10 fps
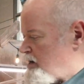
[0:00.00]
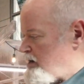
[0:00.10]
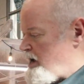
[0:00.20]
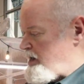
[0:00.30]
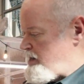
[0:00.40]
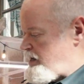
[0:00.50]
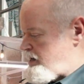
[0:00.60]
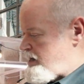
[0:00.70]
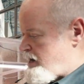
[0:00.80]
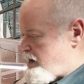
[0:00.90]
And
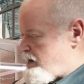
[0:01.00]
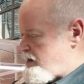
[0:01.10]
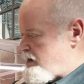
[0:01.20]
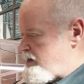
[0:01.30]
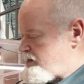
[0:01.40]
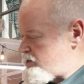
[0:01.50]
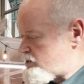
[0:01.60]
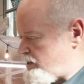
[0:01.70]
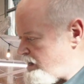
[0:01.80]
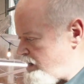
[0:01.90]
then
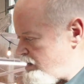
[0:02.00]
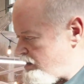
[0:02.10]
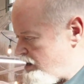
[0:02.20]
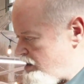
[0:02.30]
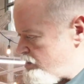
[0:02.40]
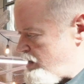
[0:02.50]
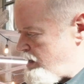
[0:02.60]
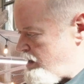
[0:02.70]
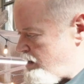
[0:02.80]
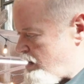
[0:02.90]
additionally,
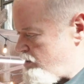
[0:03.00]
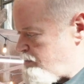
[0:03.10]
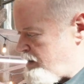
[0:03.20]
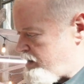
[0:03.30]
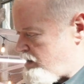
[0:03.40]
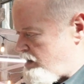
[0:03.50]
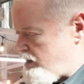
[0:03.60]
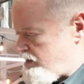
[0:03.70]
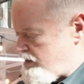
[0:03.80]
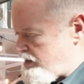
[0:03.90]
the other big
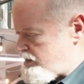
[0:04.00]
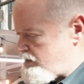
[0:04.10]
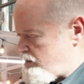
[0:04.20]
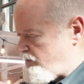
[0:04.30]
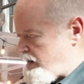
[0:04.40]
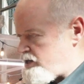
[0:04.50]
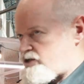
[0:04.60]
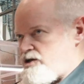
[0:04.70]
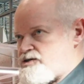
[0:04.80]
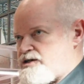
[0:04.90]

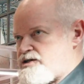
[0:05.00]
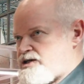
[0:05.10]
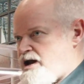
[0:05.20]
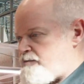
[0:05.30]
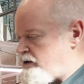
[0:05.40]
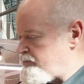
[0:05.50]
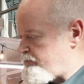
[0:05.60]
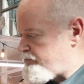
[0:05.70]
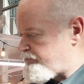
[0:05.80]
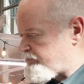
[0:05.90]
advantage to using this camera
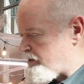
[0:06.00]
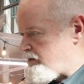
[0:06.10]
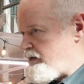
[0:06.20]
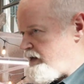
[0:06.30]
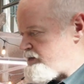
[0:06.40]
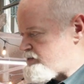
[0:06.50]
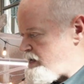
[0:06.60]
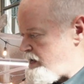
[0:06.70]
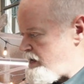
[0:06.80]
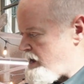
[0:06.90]
is
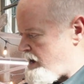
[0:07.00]
the